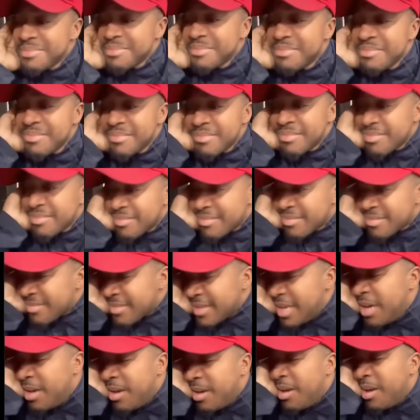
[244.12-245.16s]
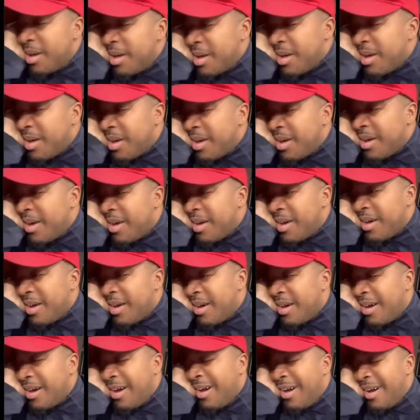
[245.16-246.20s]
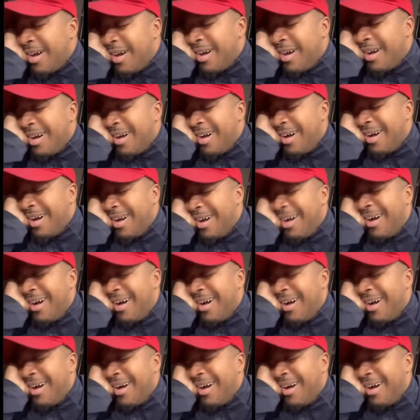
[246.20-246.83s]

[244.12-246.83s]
The person shown says nothing.